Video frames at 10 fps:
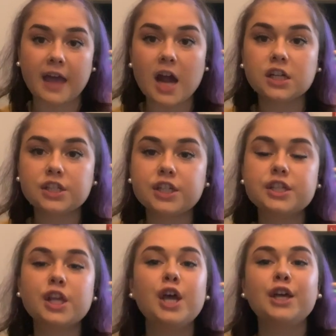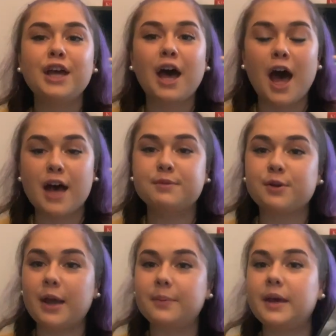characters.
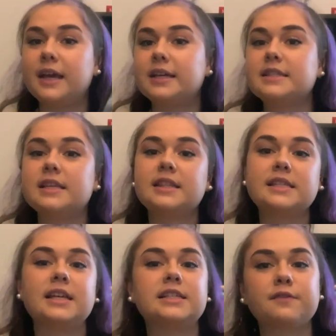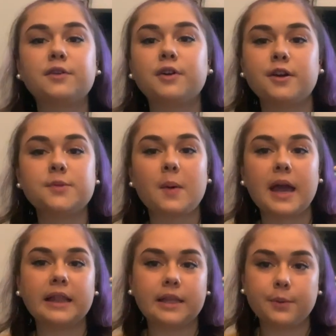So I picked The Six of Crows
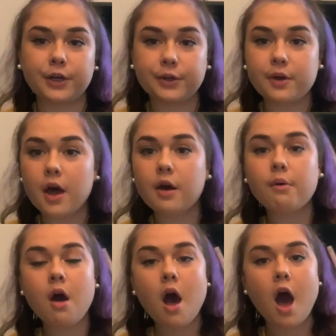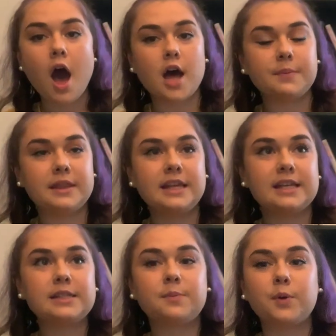by Leigh Bardugo.
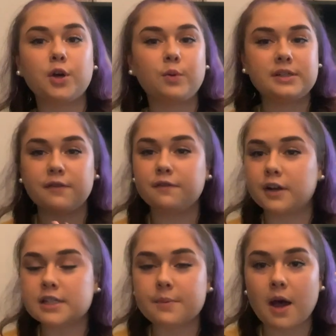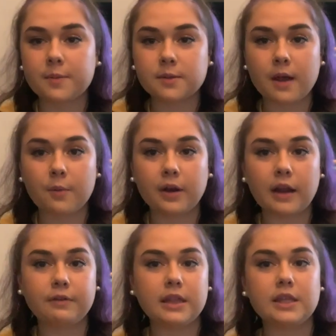This book was the first that popped to mind when
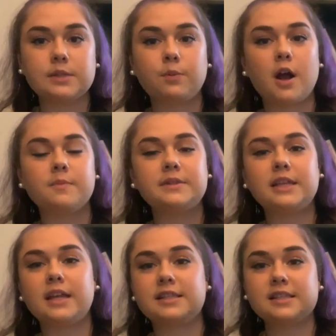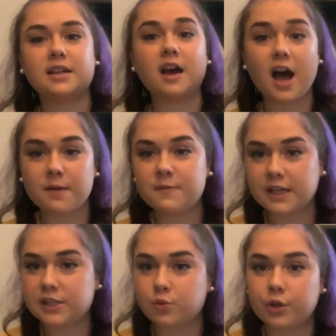I read this prompt. It's an
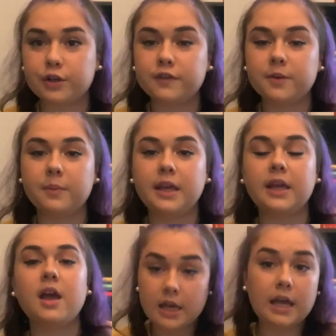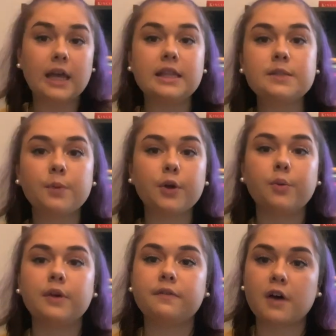obvious winner for me. In this book,
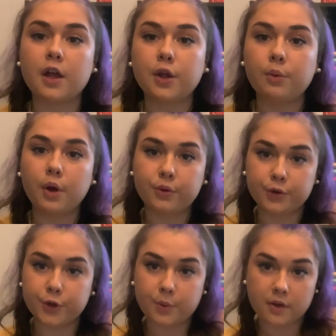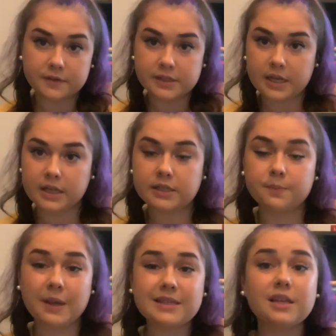we follow a group of 6
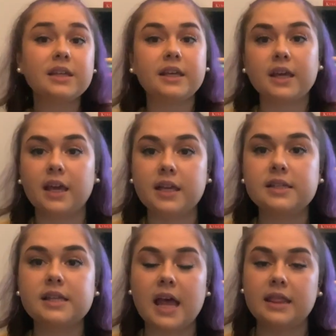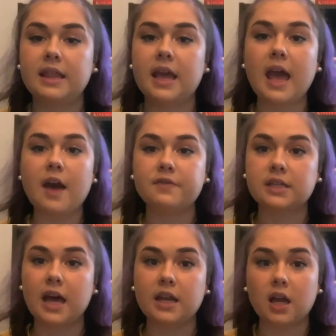basically kids, and they have to
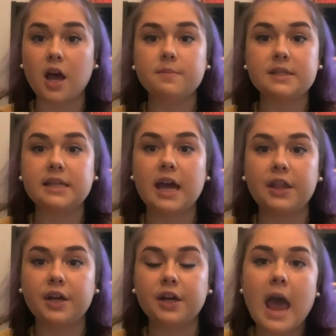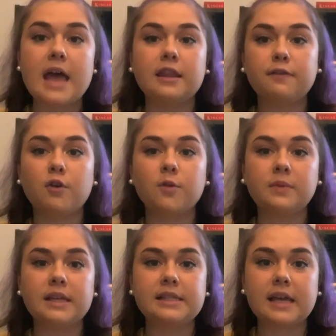kind of come together, and they form
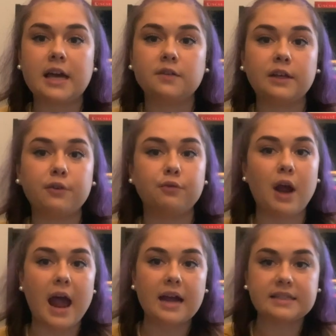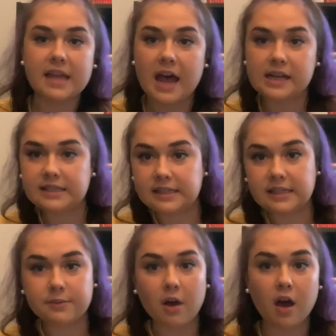this kind of like ragtag
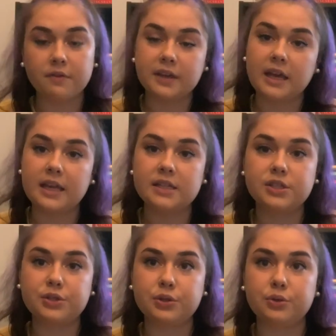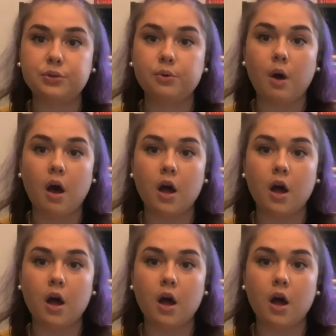team of kids to